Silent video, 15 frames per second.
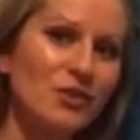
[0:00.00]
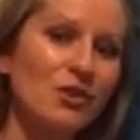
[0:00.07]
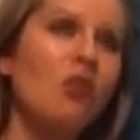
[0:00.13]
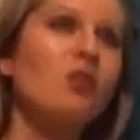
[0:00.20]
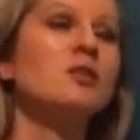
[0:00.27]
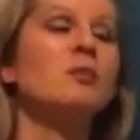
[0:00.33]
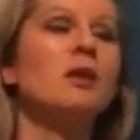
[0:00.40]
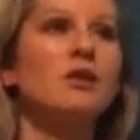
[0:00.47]

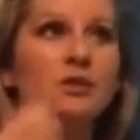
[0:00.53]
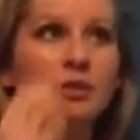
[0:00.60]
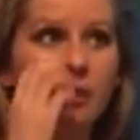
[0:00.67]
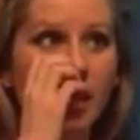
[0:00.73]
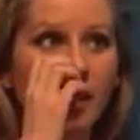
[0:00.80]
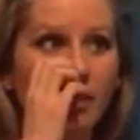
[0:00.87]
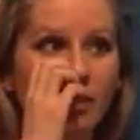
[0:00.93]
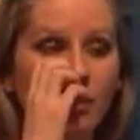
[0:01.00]
strong smell of
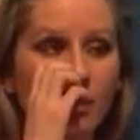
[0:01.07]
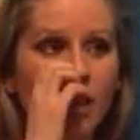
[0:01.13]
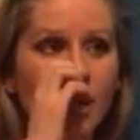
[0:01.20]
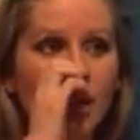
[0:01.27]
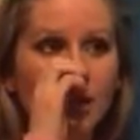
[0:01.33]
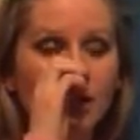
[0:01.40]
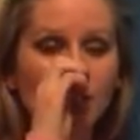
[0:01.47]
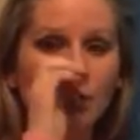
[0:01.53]
tobacco.
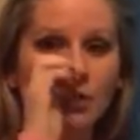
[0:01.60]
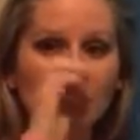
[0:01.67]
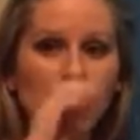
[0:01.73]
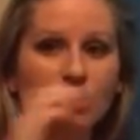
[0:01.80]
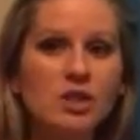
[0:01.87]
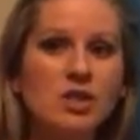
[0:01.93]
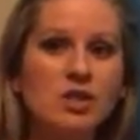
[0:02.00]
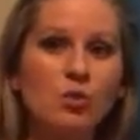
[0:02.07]
So it's
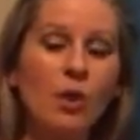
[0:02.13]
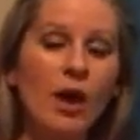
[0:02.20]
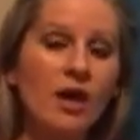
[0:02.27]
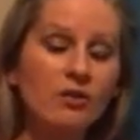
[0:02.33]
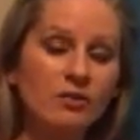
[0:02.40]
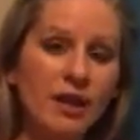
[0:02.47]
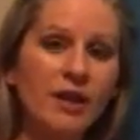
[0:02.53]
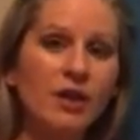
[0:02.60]
just his
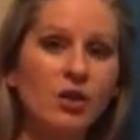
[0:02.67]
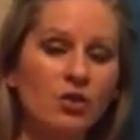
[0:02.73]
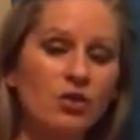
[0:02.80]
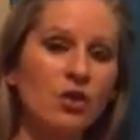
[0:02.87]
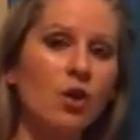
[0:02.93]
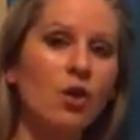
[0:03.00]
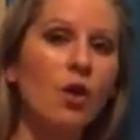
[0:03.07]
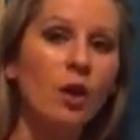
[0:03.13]
way of letting her
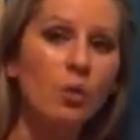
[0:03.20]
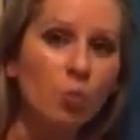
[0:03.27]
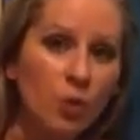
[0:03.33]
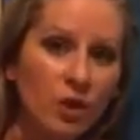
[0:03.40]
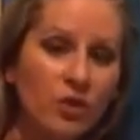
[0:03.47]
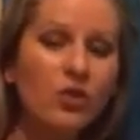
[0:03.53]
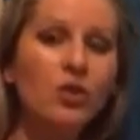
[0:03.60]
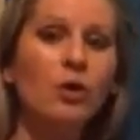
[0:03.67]
know, I'm
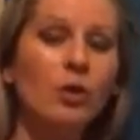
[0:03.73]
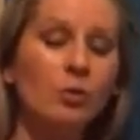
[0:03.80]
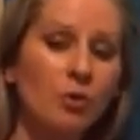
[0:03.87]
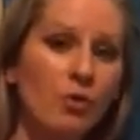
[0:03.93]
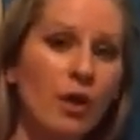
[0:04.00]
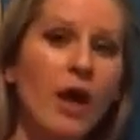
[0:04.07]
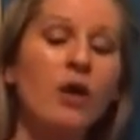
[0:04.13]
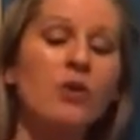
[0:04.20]
with you,
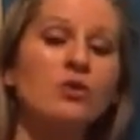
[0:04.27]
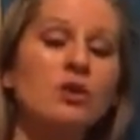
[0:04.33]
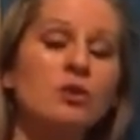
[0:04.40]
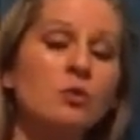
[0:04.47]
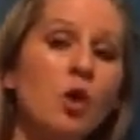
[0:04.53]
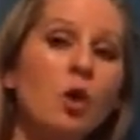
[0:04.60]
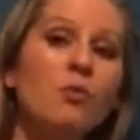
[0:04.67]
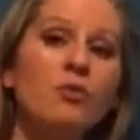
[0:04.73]
I'm around,
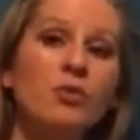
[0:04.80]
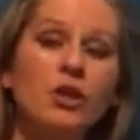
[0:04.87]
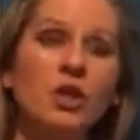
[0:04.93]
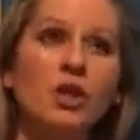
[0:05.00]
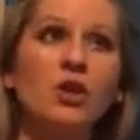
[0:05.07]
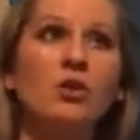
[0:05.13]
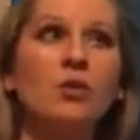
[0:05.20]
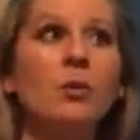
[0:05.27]
I'm
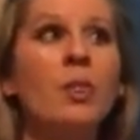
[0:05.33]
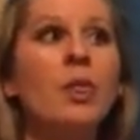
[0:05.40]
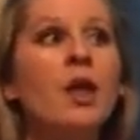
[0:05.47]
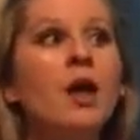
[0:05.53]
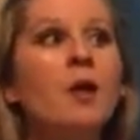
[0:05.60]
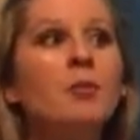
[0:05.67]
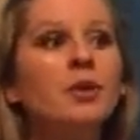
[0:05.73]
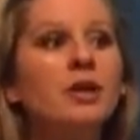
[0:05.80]
comforting you.
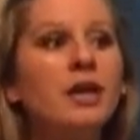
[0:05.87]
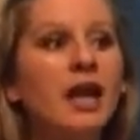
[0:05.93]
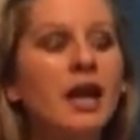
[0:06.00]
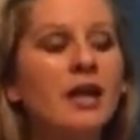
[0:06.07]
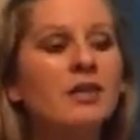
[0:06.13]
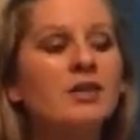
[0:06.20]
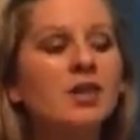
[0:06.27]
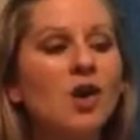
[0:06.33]
But
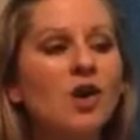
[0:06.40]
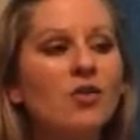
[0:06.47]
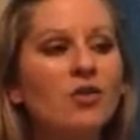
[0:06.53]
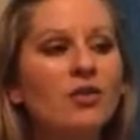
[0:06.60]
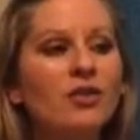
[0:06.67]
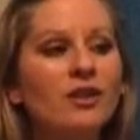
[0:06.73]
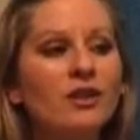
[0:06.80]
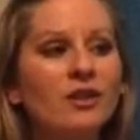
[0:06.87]
again, it's
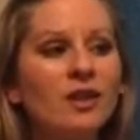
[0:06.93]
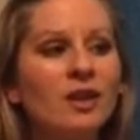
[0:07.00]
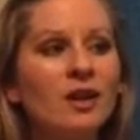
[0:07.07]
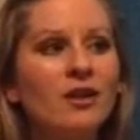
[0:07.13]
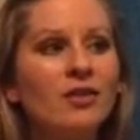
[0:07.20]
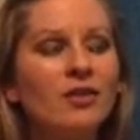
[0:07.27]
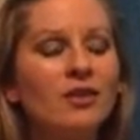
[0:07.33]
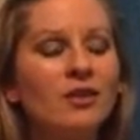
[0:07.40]
often
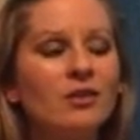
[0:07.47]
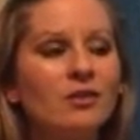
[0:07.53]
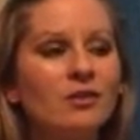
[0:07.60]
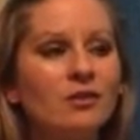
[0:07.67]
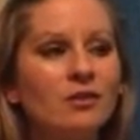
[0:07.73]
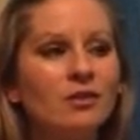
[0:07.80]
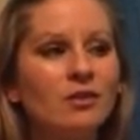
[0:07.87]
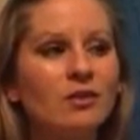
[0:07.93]

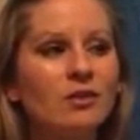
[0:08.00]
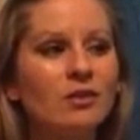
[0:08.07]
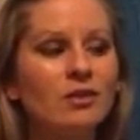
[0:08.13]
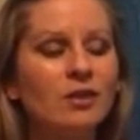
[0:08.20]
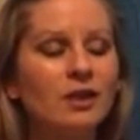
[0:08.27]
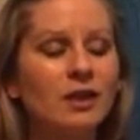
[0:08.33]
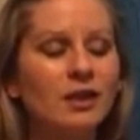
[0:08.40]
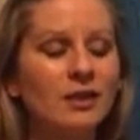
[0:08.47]

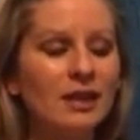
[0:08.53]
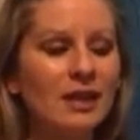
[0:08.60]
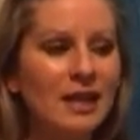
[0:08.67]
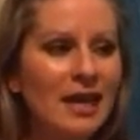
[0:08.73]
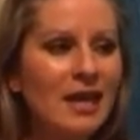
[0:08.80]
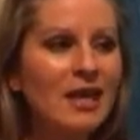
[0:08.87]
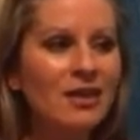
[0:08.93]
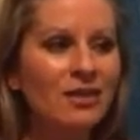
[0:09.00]
the
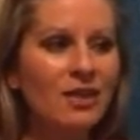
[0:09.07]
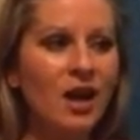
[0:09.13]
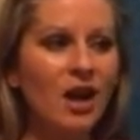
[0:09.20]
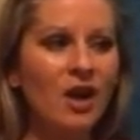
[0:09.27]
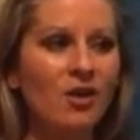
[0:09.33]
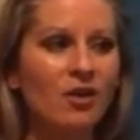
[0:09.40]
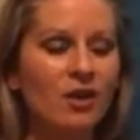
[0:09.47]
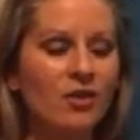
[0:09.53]
link
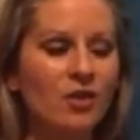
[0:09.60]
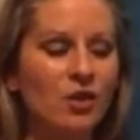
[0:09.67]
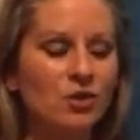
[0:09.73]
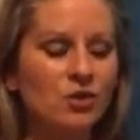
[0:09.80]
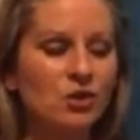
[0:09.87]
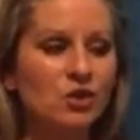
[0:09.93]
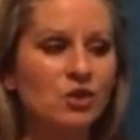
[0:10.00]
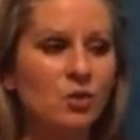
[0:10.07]
there in
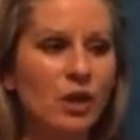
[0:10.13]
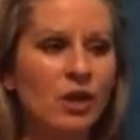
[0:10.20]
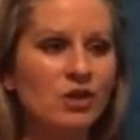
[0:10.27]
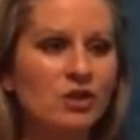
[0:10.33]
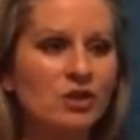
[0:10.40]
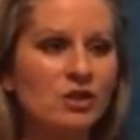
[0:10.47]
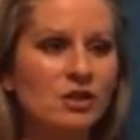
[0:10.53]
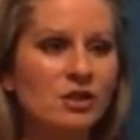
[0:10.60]
those
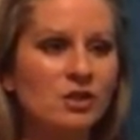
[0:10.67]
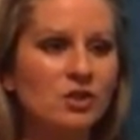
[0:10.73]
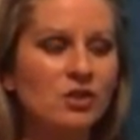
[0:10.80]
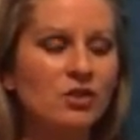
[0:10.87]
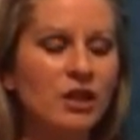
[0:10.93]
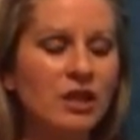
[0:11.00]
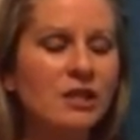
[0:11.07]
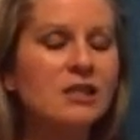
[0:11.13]
situations is
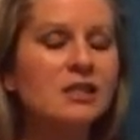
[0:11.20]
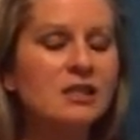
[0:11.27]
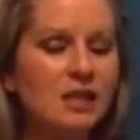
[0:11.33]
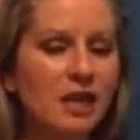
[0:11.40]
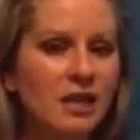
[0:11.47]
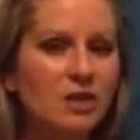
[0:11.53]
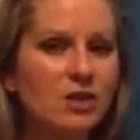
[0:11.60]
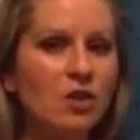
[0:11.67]
you're in a
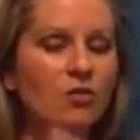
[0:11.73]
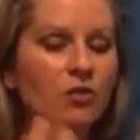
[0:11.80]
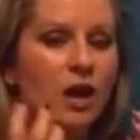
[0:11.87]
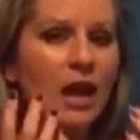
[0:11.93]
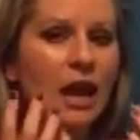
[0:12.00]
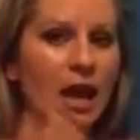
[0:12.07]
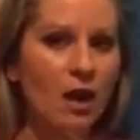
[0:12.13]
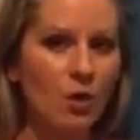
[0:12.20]
state of
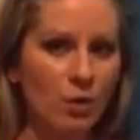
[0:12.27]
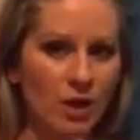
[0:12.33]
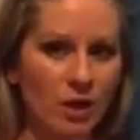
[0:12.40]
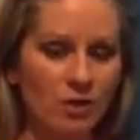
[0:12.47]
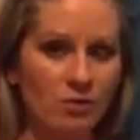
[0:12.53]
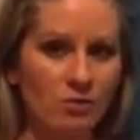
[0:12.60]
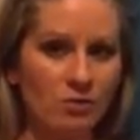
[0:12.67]
allowing.